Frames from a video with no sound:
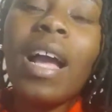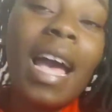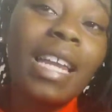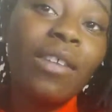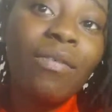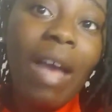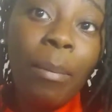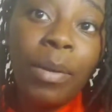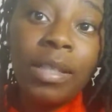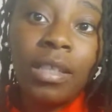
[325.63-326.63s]
kind of
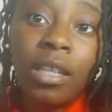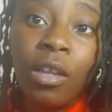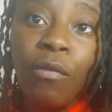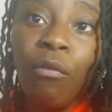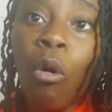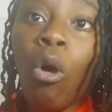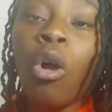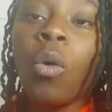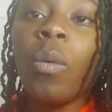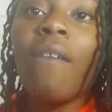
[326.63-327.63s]
fabrics to look for,
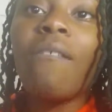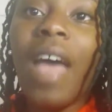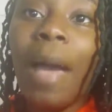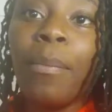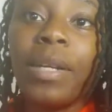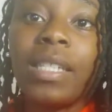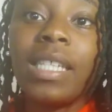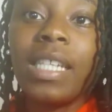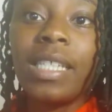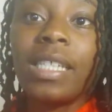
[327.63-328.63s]
or what fabrics
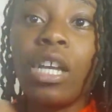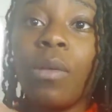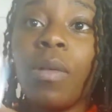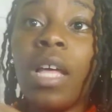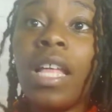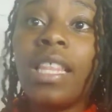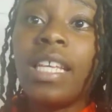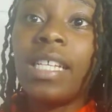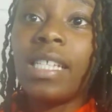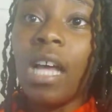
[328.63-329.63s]
this
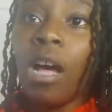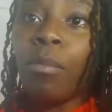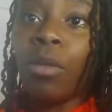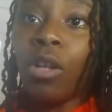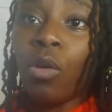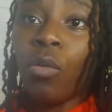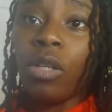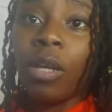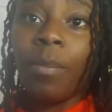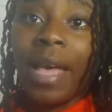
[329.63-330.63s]
look will
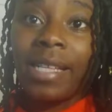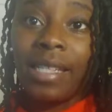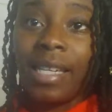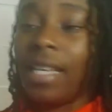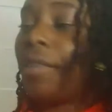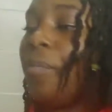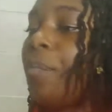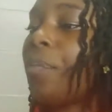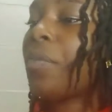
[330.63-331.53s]
look best in.